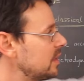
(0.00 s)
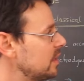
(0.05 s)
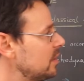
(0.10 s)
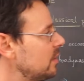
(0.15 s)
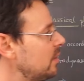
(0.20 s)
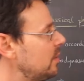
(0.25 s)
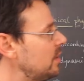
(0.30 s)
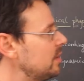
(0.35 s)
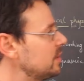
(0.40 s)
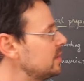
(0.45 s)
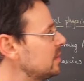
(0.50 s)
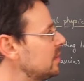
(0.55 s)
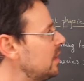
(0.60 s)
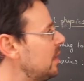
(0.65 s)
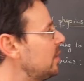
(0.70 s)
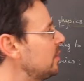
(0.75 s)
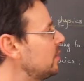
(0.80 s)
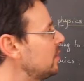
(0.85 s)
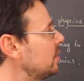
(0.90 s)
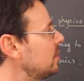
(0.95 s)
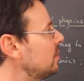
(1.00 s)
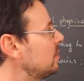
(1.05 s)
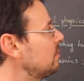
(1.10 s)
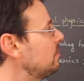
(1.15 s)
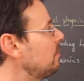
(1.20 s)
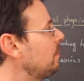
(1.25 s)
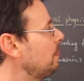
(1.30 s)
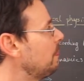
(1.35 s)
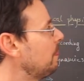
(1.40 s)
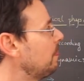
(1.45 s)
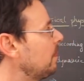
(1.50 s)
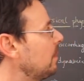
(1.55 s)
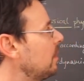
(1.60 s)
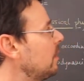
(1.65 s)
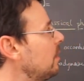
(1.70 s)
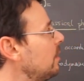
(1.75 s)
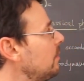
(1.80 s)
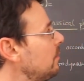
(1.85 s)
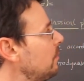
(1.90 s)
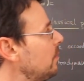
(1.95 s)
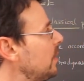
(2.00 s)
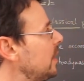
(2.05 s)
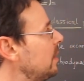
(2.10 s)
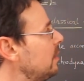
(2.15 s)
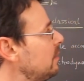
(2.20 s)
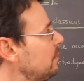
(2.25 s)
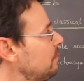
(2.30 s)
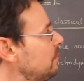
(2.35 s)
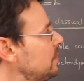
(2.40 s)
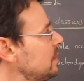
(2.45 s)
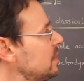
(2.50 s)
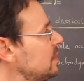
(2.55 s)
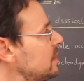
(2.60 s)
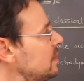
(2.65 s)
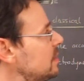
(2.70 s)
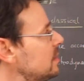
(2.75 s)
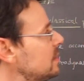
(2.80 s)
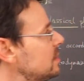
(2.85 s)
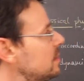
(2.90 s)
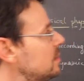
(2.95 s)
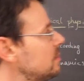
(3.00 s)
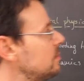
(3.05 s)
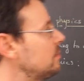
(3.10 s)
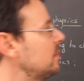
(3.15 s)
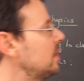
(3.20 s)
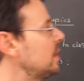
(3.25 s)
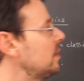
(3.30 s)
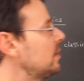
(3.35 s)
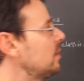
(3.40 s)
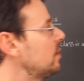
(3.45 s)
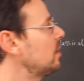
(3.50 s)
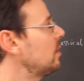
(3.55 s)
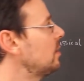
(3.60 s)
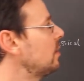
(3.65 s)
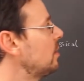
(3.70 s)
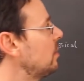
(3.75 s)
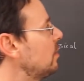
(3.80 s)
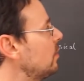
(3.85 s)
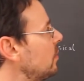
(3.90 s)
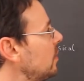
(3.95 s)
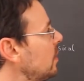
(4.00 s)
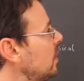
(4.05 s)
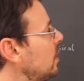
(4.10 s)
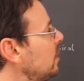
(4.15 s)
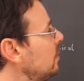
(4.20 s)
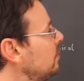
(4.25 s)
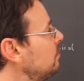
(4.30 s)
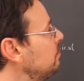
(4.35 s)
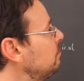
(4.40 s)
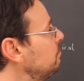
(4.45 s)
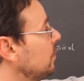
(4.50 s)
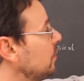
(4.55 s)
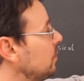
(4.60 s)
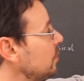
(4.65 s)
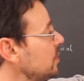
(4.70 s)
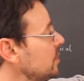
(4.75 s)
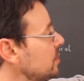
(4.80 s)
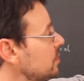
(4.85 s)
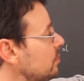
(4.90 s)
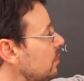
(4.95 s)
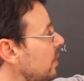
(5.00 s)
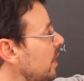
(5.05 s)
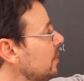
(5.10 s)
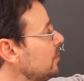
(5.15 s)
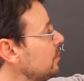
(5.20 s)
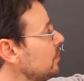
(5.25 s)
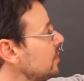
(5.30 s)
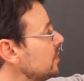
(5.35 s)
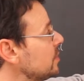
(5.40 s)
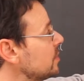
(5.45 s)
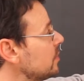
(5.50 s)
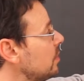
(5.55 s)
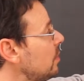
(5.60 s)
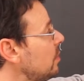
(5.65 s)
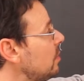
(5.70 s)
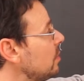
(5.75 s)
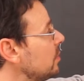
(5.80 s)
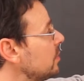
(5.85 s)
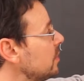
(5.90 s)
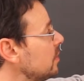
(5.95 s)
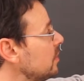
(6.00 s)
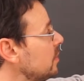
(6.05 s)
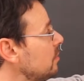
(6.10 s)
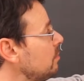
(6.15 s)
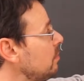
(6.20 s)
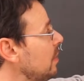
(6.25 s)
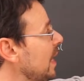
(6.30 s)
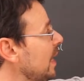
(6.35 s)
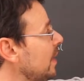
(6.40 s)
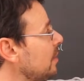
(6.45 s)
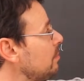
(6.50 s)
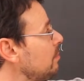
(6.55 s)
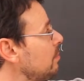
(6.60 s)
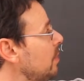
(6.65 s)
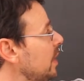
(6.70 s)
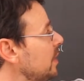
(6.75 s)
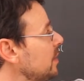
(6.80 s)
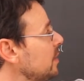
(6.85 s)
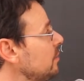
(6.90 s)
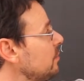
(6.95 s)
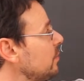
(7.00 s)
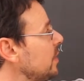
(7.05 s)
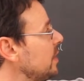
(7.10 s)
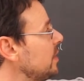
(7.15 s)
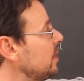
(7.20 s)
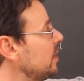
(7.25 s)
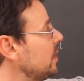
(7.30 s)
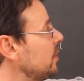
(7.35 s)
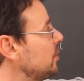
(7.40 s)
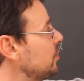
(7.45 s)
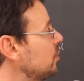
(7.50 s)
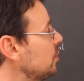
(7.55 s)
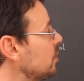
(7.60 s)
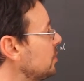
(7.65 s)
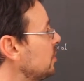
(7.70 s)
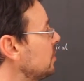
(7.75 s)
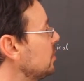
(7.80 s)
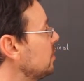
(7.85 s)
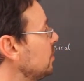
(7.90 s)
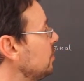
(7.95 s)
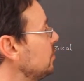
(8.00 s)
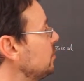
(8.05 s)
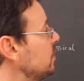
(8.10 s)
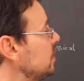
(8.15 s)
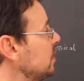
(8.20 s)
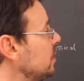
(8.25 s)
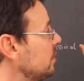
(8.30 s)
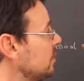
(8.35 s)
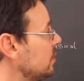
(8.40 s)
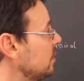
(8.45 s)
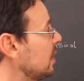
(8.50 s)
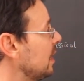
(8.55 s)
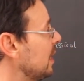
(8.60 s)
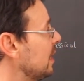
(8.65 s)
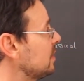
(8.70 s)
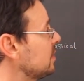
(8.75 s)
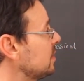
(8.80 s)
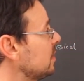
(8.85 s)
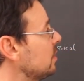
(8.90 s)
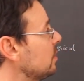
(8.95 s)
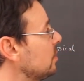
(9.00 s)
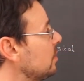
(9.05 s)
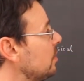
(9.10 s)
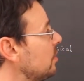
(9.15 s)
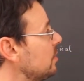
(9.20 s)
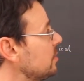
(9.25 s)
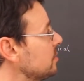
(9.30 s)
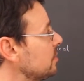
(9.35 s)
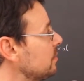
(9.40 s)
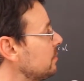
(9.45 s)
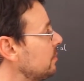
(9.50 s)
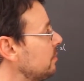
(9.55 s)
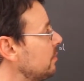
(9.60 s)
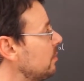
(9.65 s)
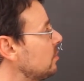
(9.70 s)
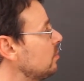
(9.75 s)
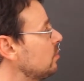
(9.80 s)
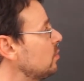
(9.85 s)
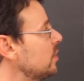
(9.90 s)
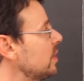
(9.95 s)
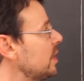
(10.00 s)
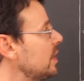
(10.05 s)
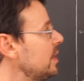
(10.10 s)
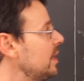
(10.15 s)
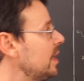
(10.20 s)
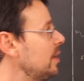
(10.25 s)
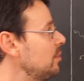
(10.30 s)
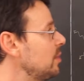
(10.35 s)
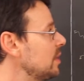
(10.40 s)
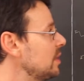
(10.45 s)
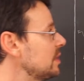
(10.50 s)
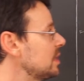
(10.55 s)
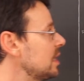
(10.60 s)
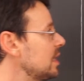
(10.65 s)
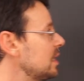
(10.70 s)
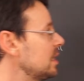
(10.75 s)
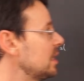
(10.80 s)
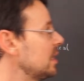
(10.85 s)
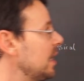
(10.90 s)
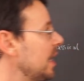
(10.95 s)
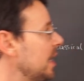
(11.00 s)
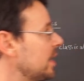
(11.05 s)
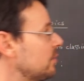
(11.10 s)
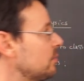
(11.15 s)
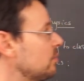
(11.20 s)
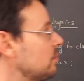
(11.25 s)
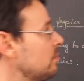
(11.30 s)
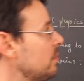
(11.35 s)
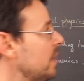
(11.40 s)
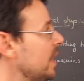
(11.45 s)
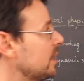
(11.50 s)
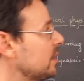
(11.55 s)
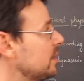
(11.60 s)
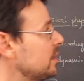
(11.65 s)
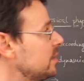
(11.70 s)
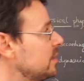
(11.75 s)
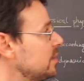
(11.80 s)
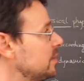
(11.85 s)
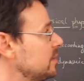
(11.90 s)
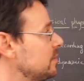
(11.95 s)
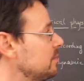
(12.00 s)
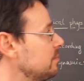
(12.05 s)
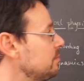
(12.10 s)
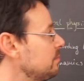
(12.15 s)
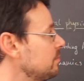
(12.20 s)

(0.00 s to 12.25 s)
It all started when physicists were looking to describe what is called the Blackbody Radiation using the classical laws of thermodynamics and electromagnetism.